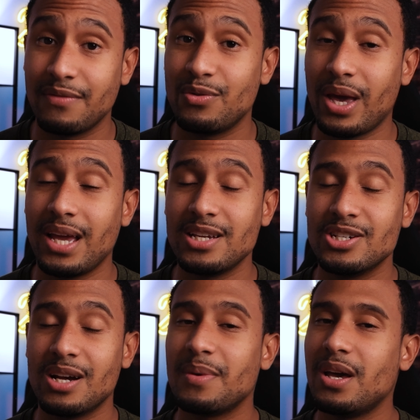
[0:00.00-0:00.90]
and if you age
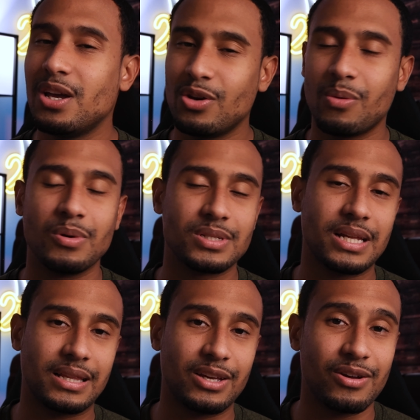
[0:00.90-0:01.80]
up, you're most
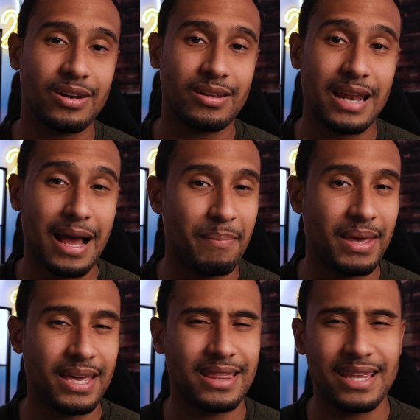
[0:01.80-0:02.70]
likely gonna not
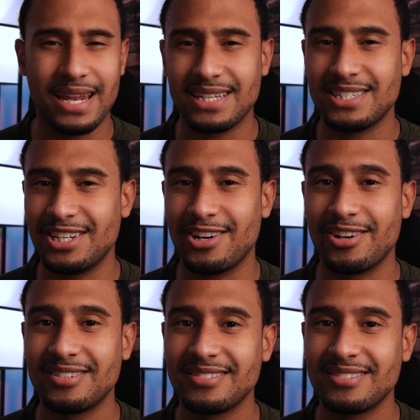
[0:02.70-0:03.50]
make it the next year